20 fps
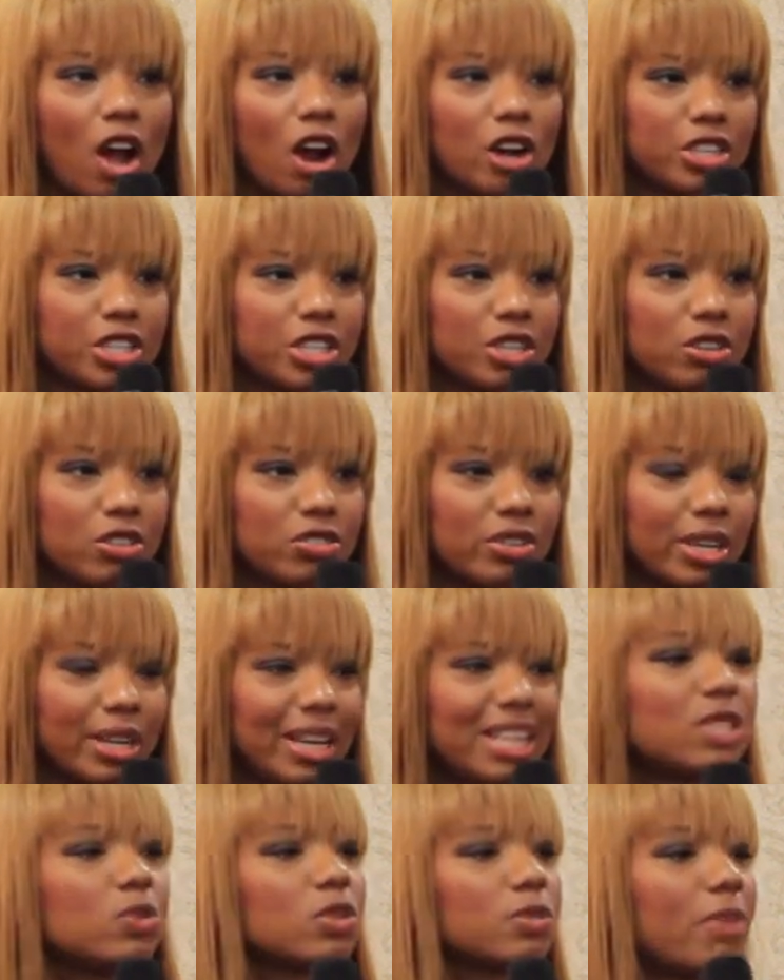our
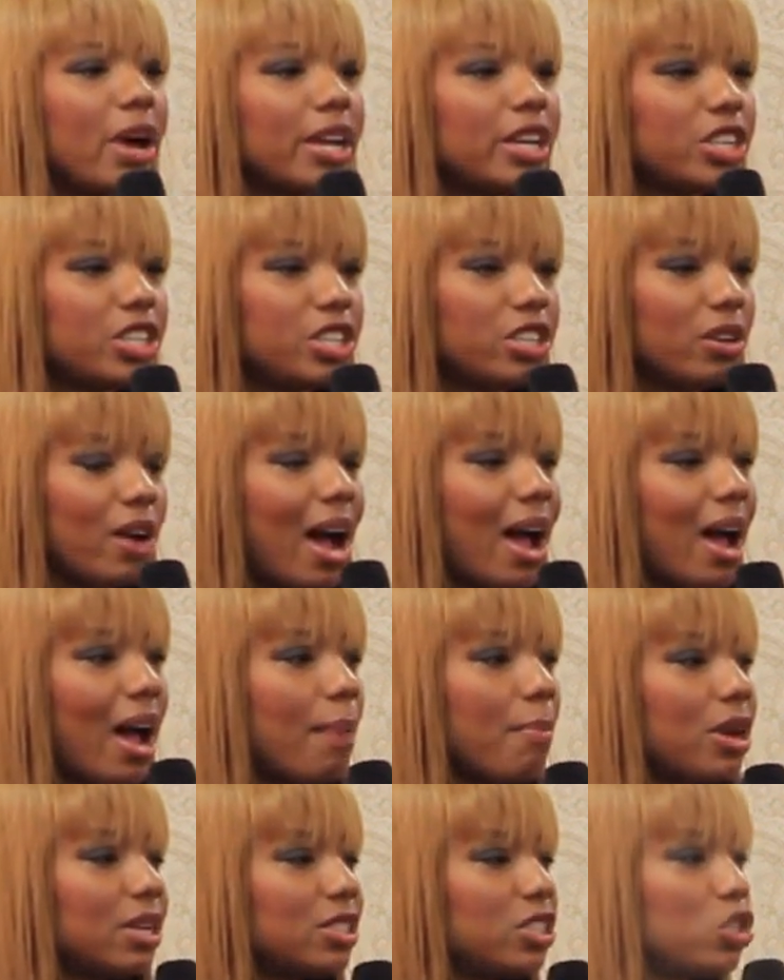children. This was my issue.
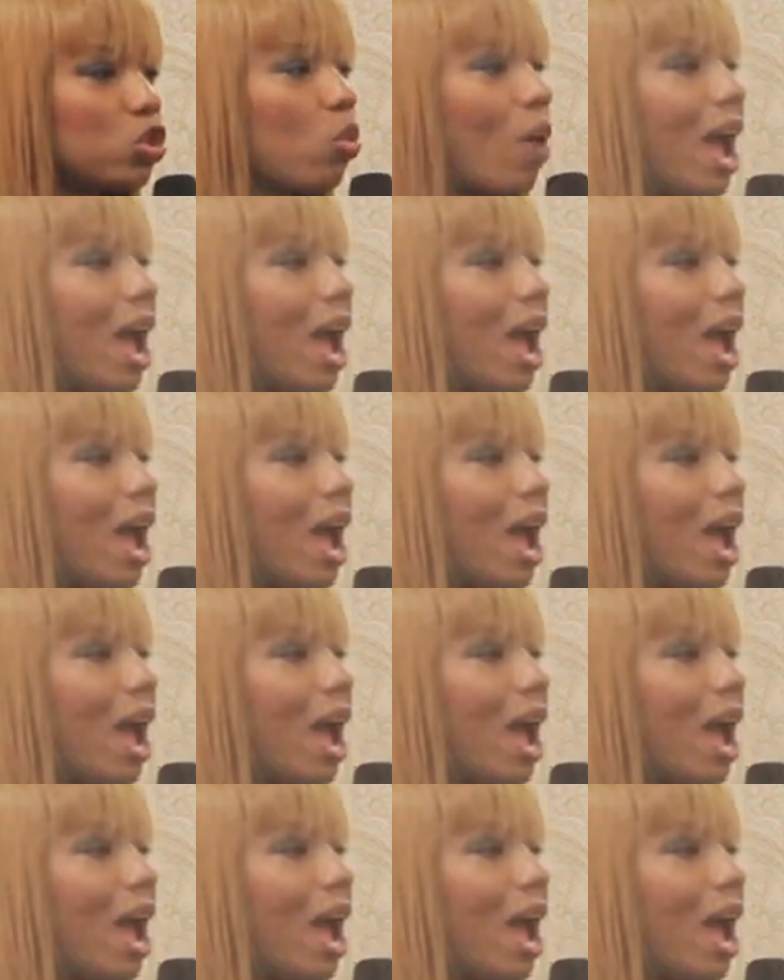I'm going to